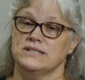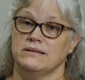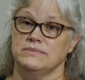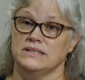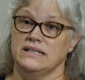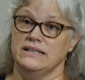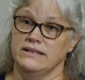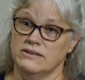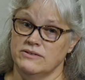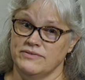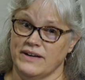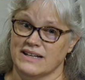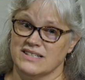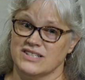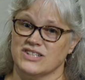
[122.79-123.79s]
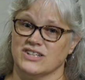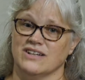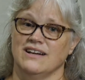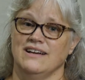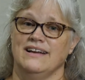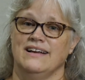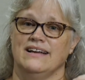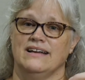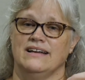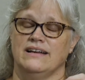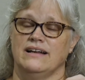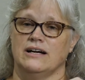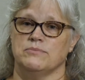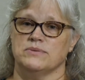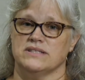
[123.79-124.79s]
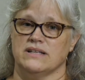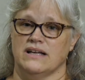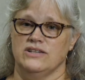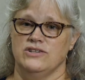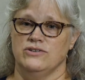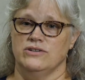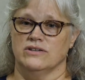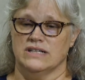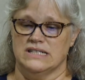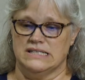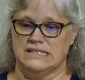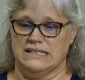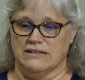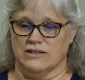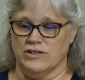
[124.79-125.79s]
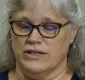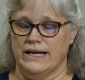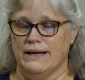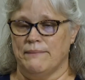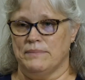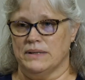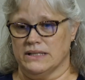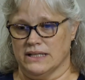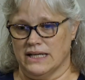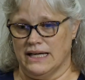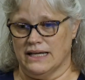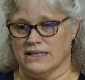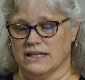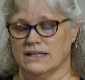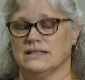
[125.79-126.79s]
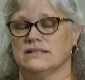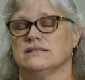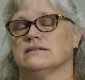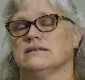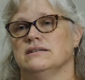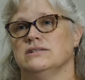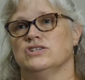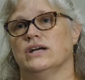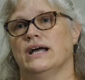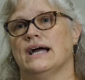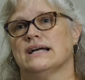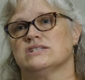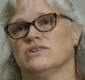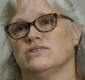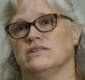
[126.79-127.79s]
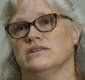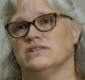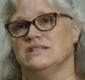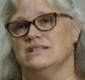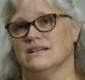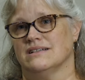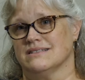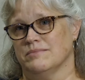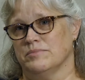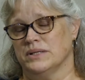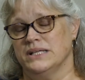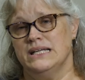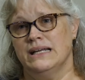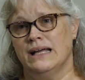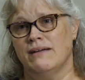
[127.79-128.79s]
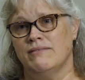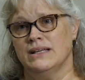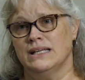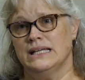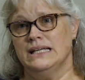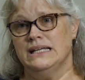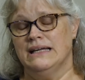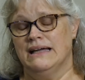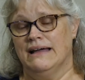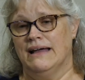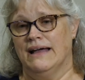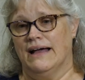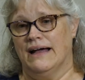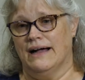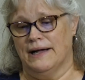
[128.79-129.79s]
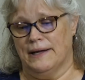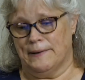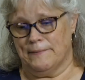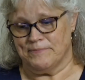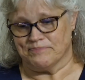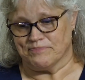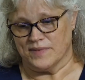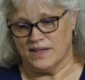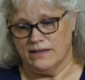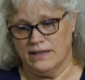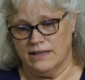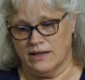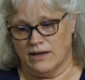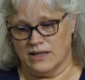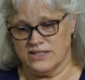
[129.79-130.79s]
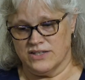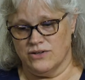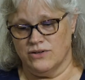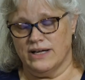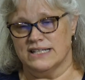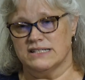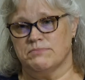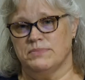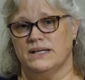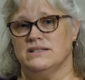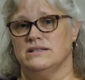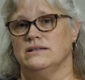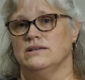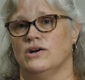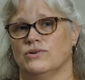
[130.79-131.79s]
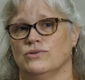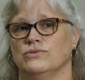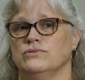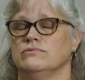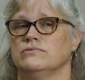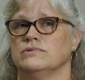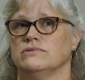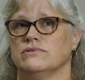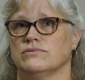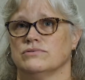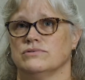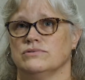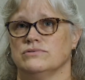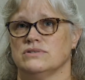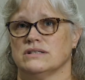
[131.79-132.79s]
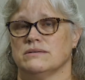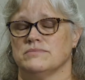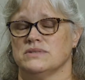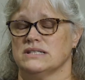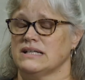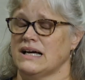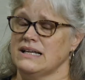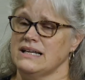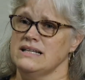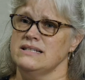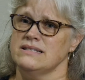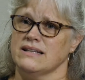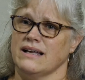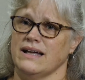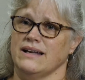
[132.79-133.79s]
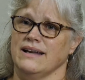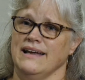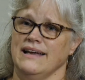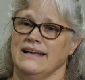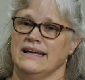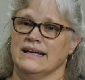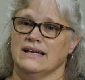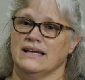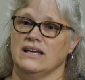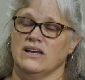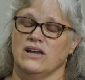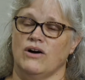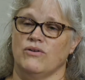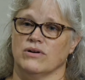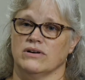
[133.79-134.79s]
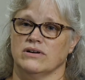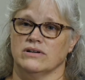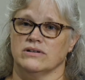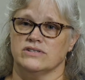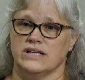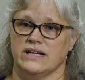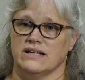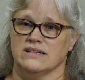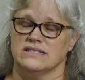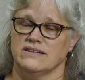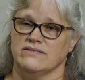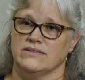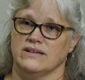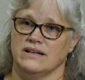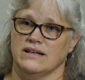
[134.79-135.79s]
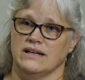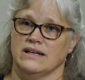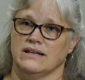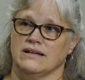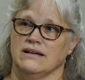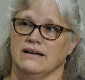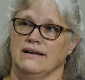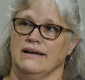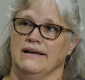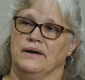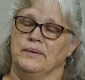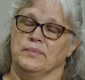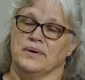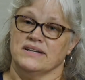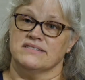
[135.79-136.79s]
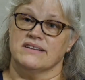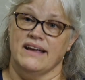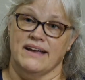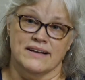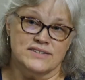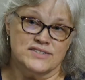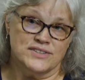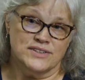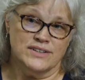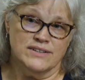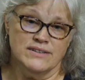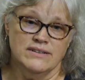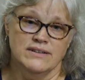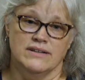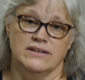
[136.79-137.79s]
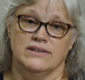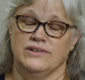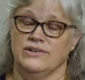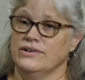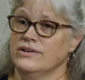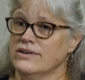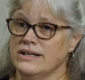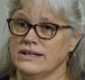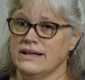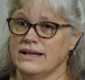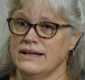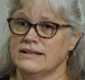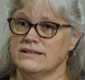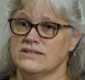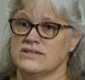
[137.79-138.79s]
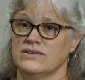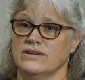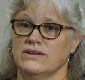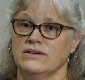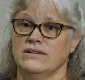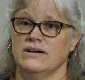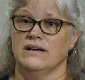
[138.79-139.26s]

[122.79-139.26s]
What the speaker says: them to heal faster. It helps that uterus to cramp and contract so that she doesn't bleed heavily. It also has been known through some studies that it can lower her chance of getting breast cancer, uterine cancer,